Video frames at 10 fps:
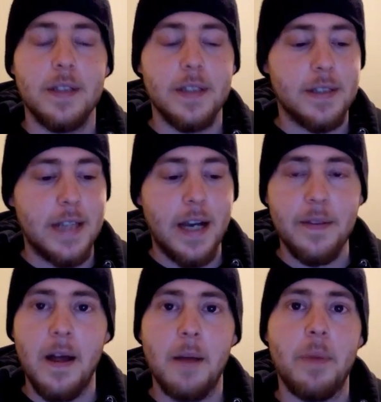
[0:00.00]
or at least
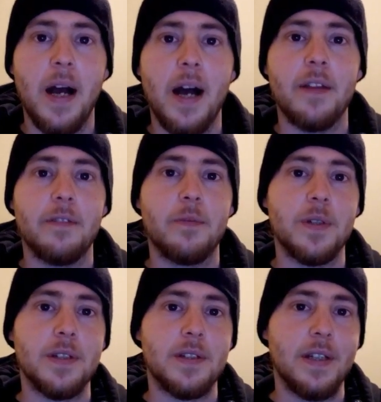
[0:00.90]
down that path. If
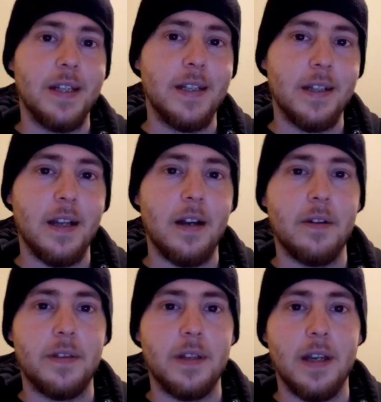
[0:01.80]
we're just eating
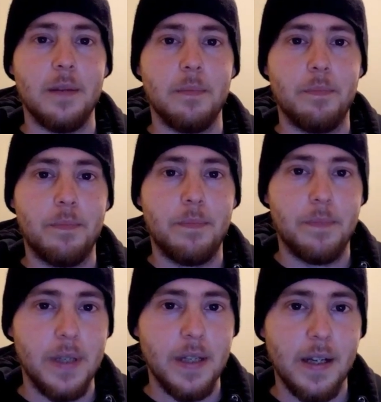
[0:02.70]
healthy and
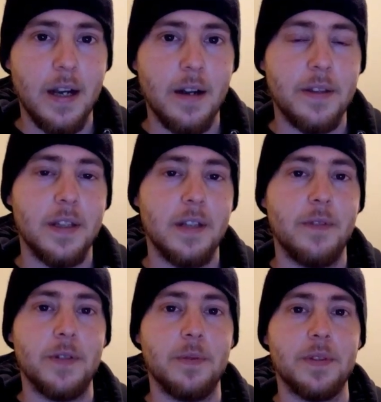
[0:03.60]
being healthy
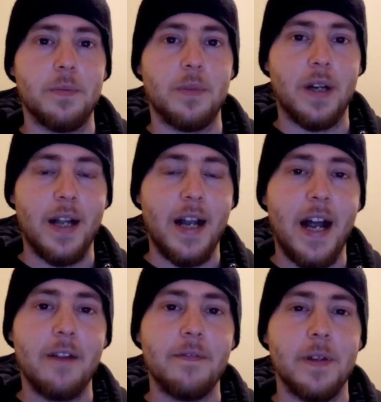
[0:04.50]
individuals, we're going
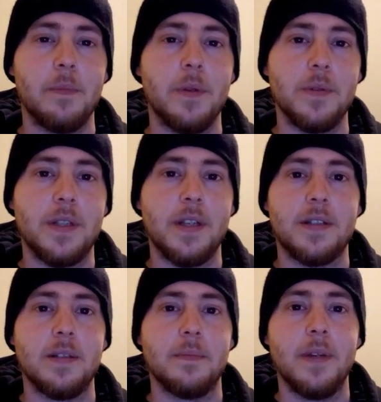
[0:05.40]
to have the immune
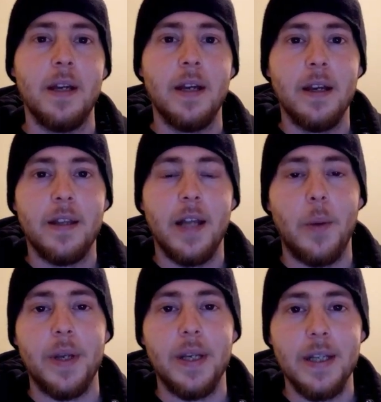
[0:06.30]
system
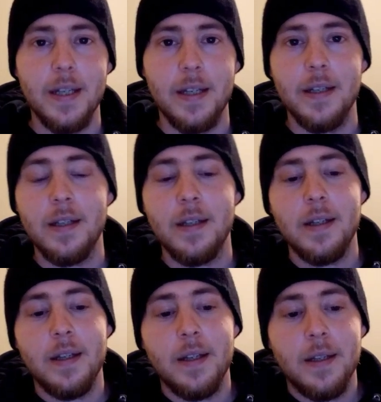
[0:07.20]
that we need.
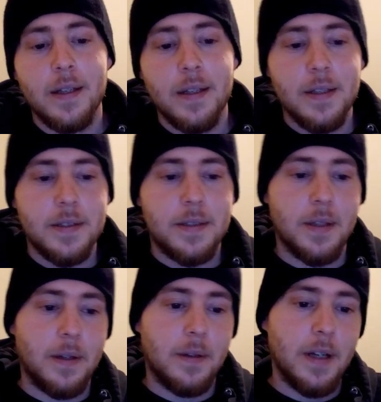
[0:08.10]

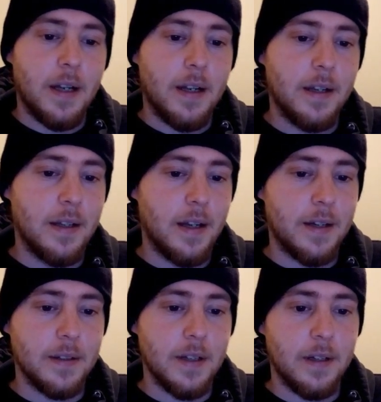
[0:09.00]
So
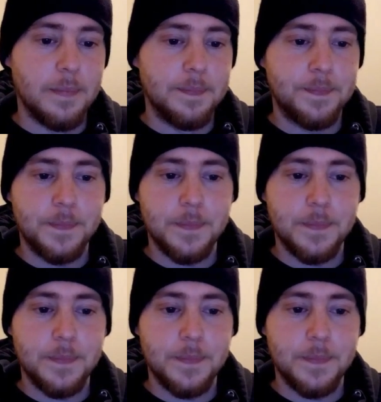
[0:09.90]
I don't know.